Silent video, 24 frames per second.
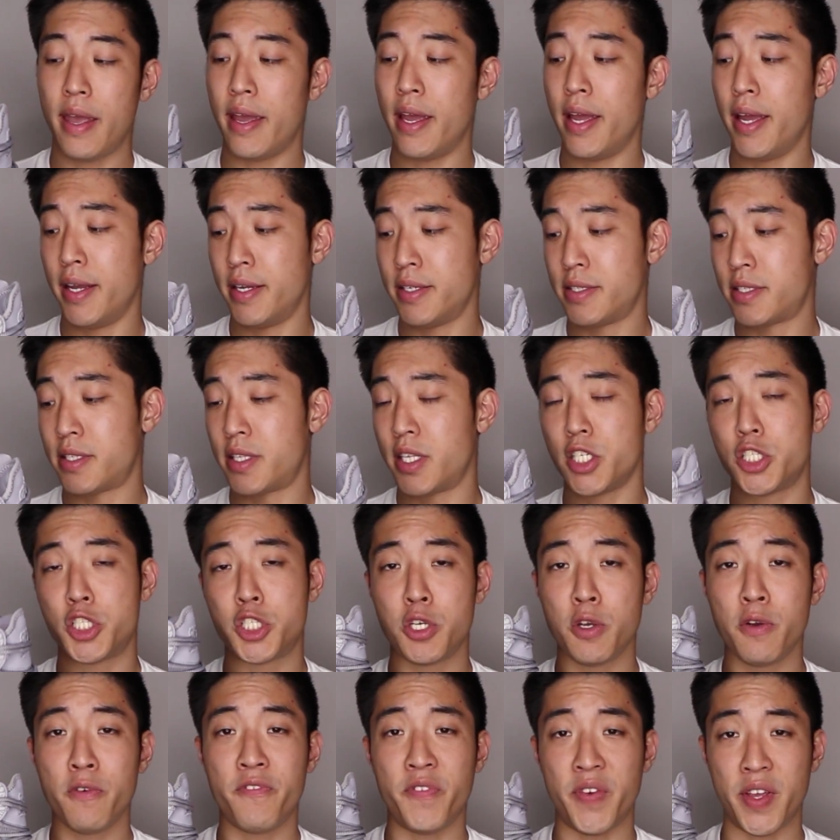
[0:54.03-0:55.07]
is the
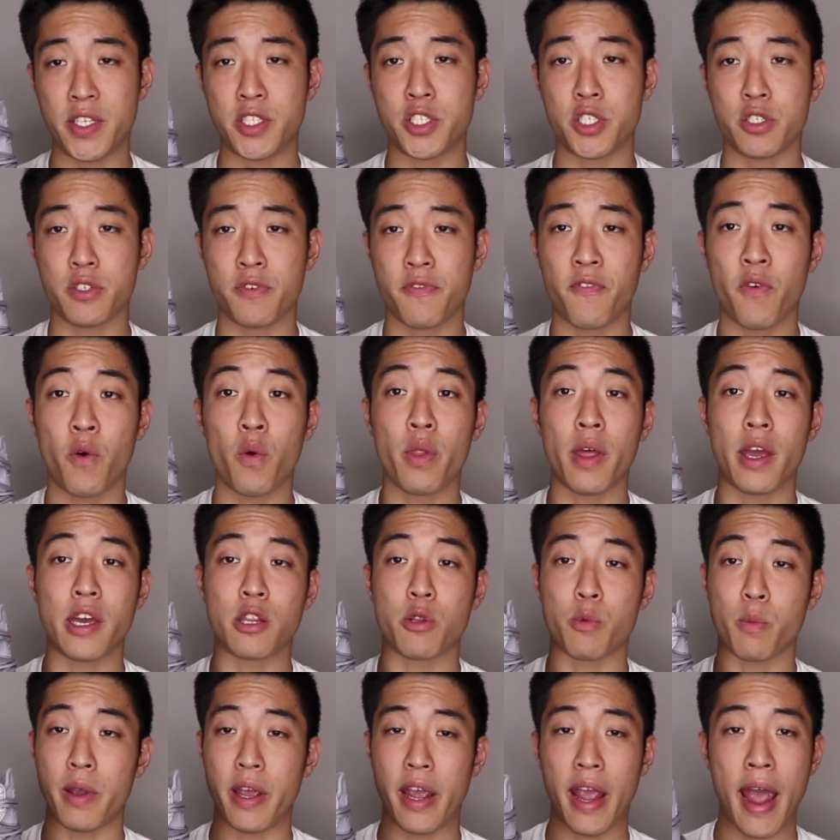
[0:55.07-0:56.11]
shoe features
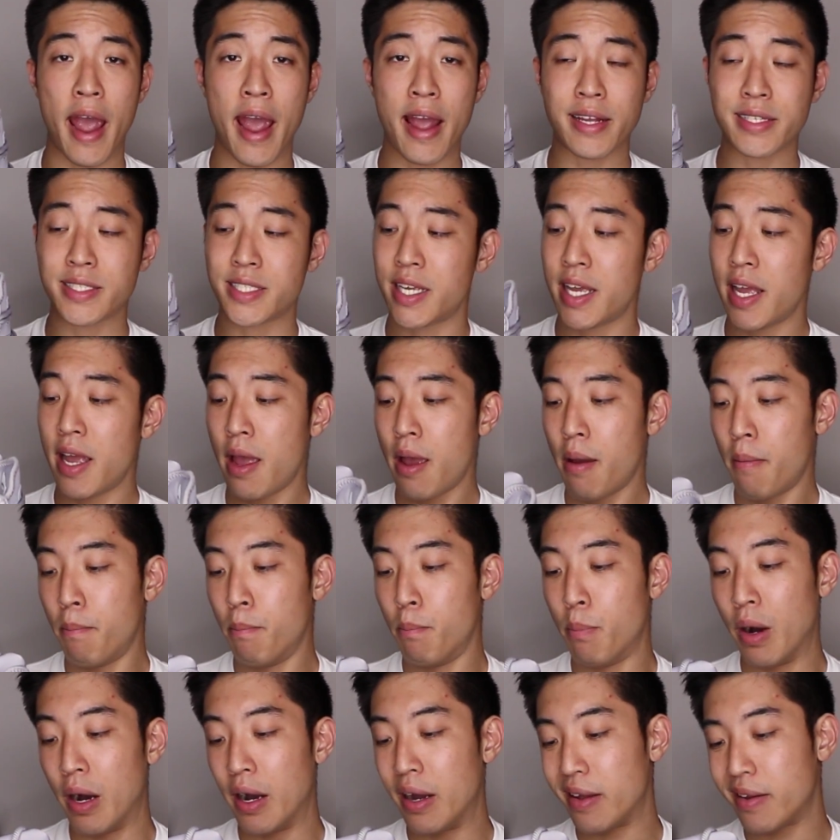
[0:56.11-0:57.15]
full-length React,
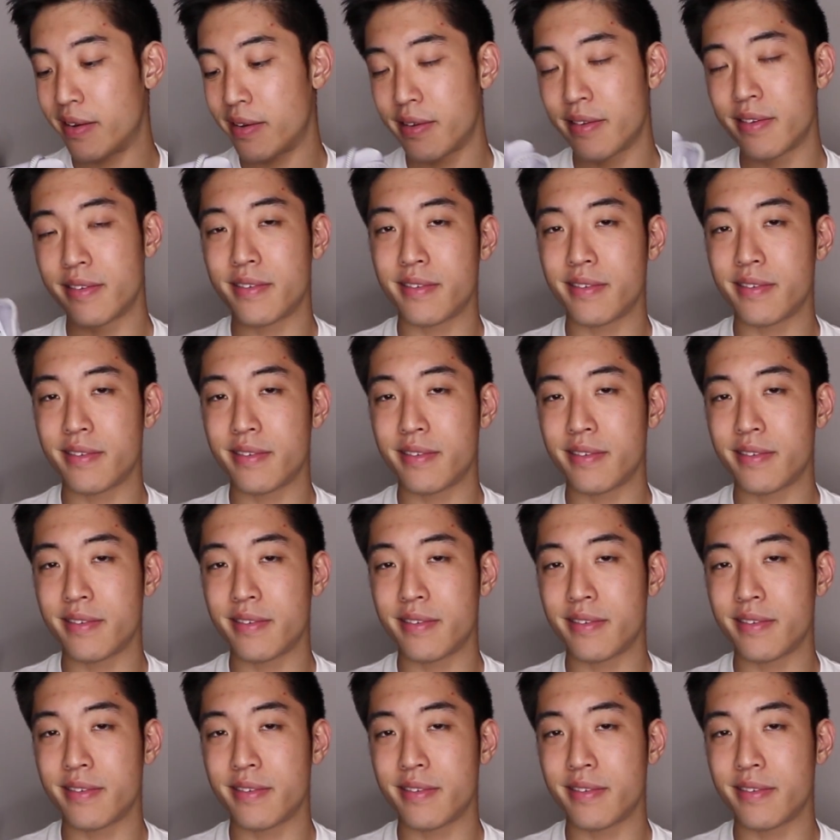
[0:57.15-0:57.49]
but